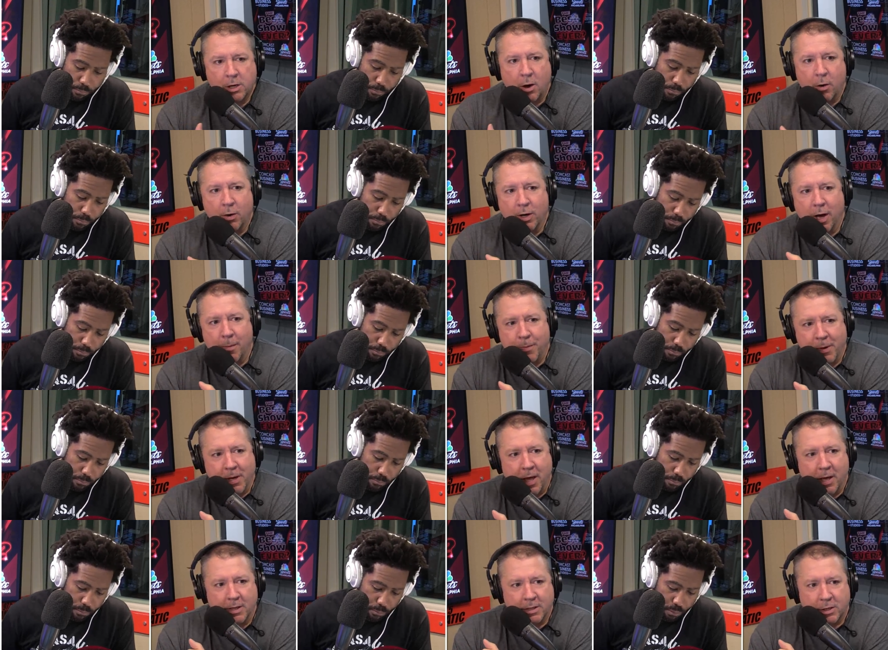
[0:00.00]
Speaker 1: going up
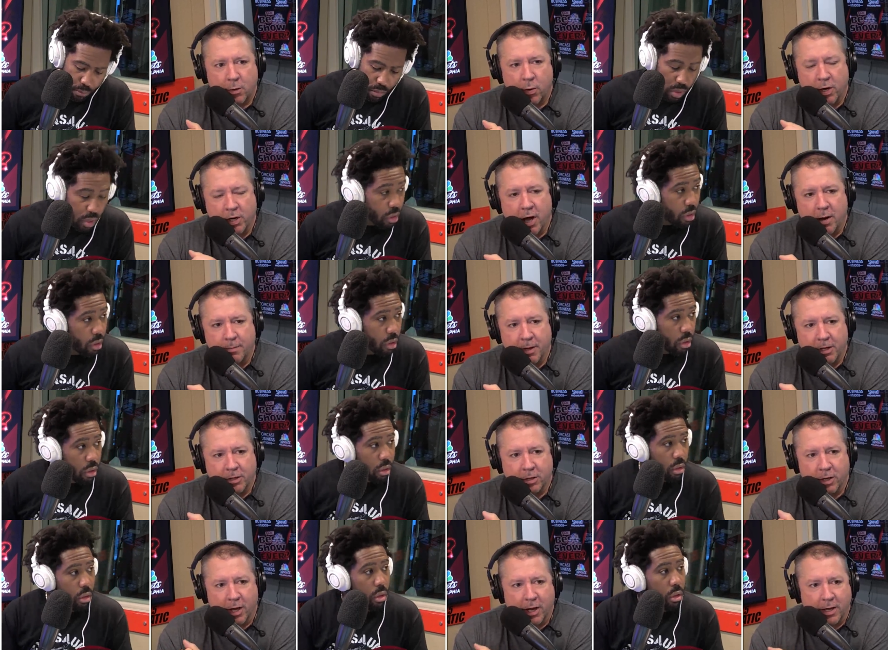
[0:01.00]
against Quinyon
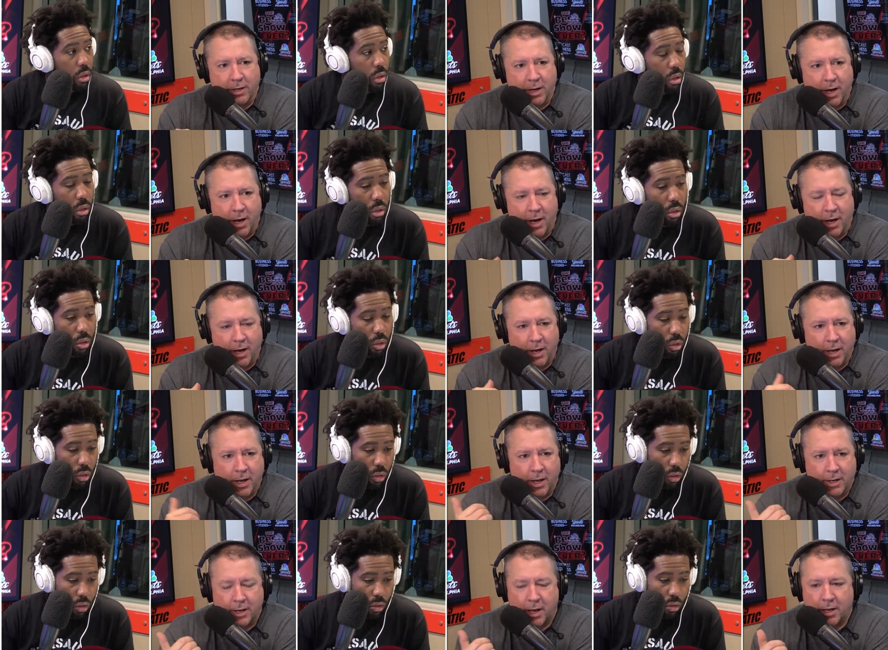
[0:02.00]
Mitchell and uh,
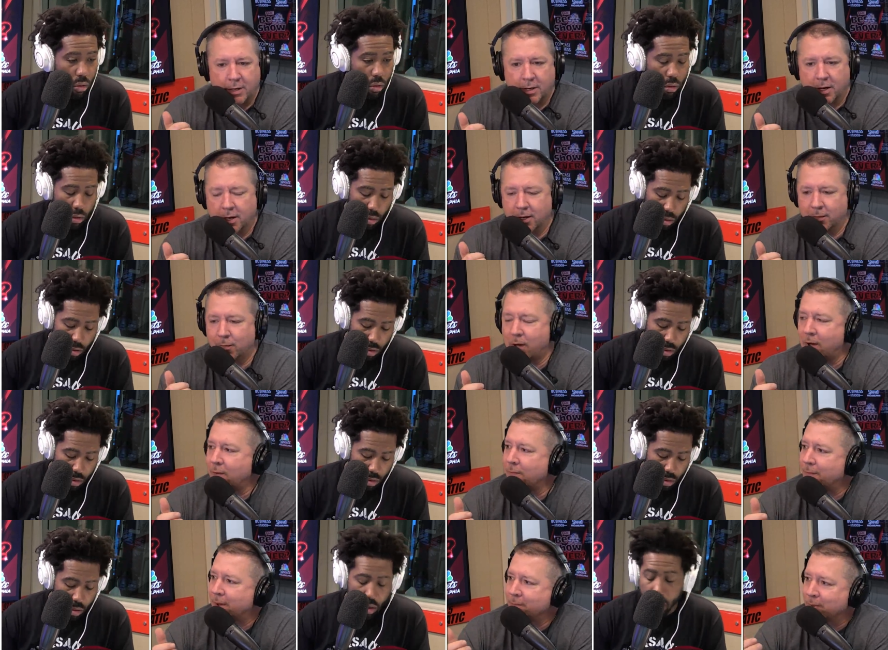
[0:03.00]
and and uh, wow,
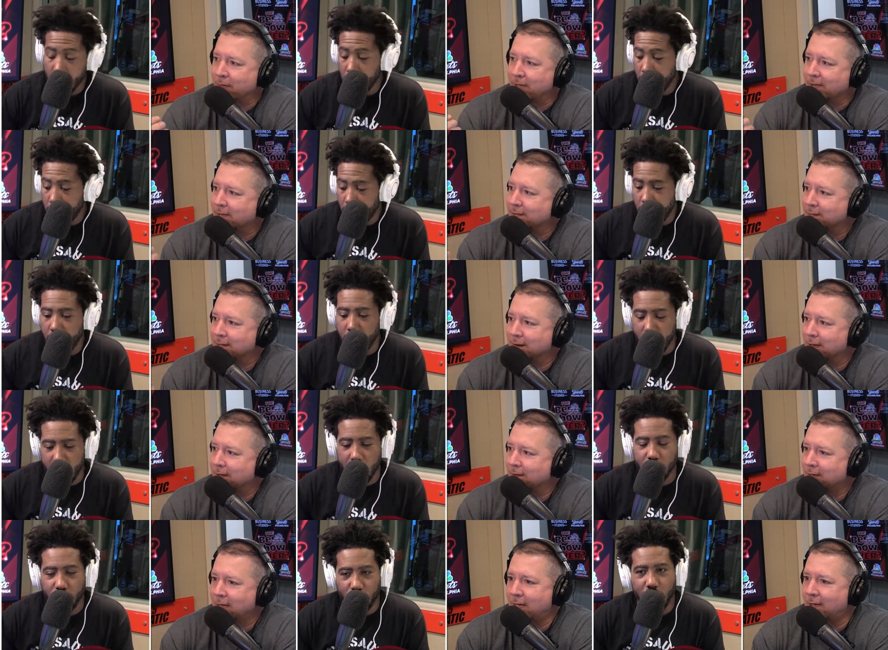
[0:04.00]
am I blanking today?
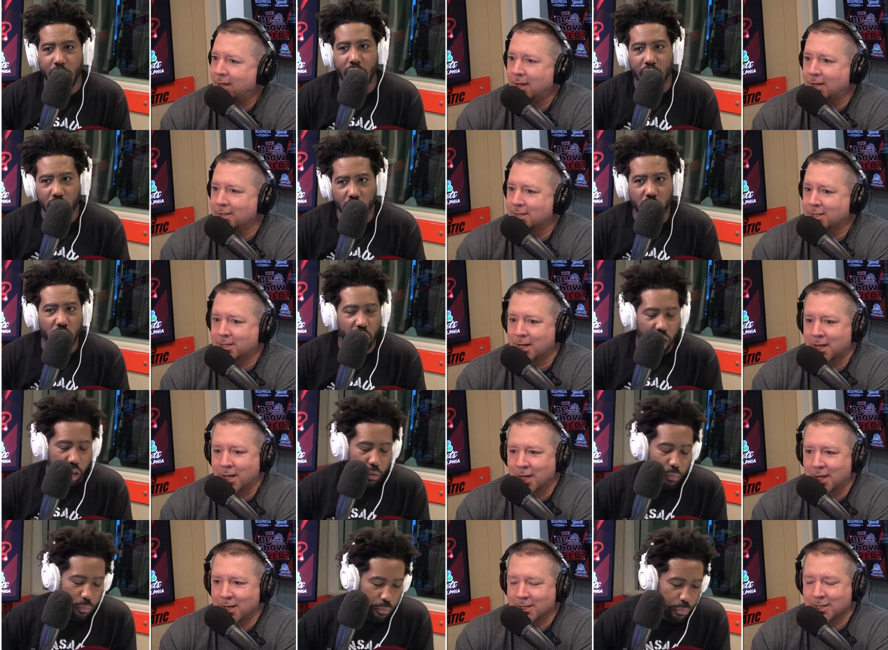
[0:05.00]
Slaying uh, Slay and DeJean.
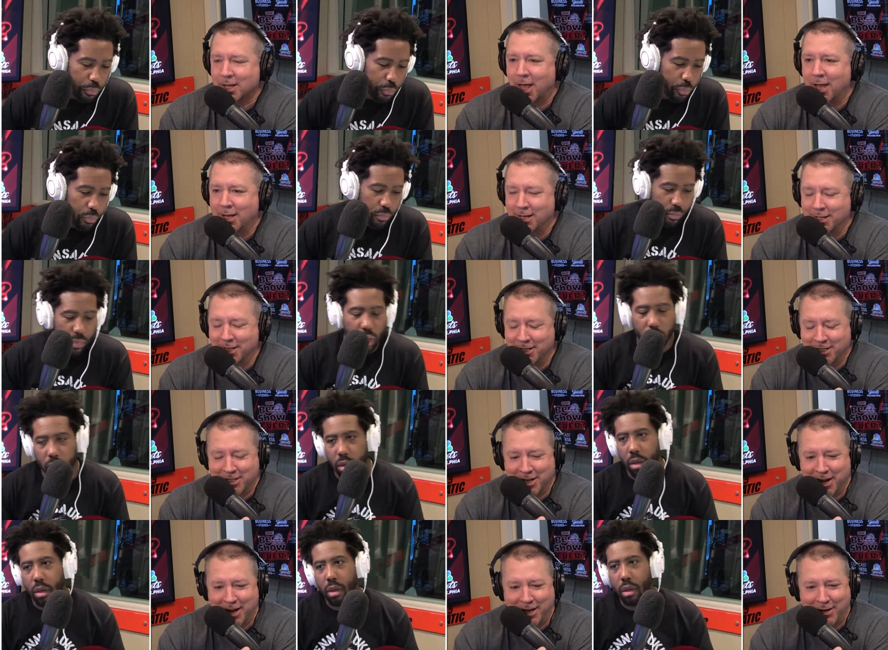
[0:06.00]
Slay and
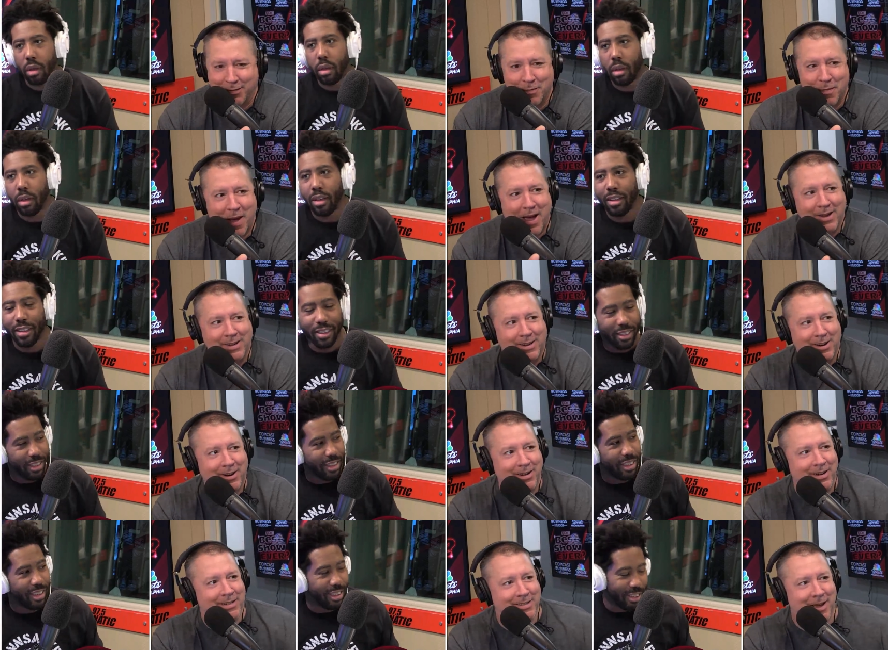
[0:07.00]
DeJean. My
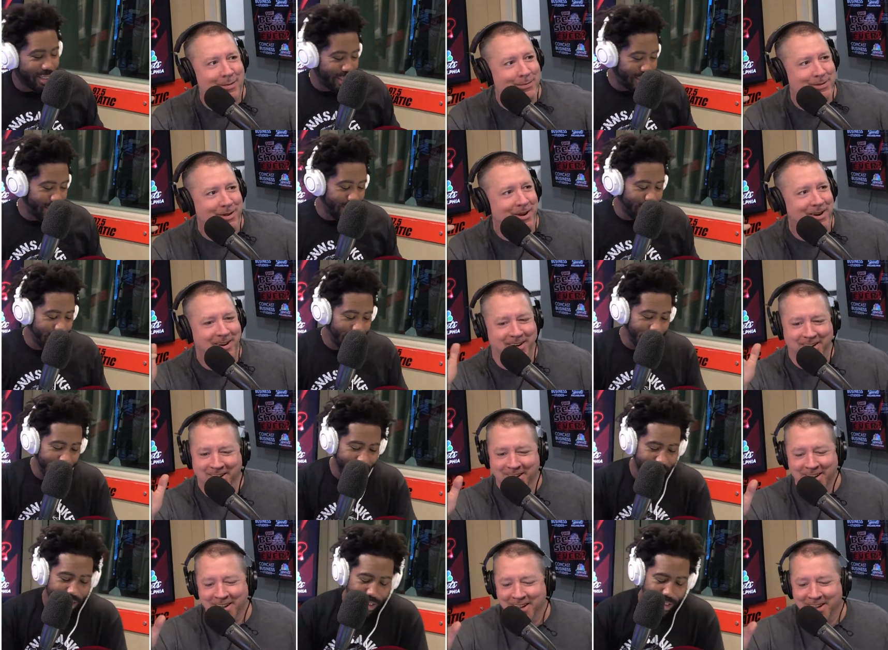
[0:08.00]
goodness, I'm sorry.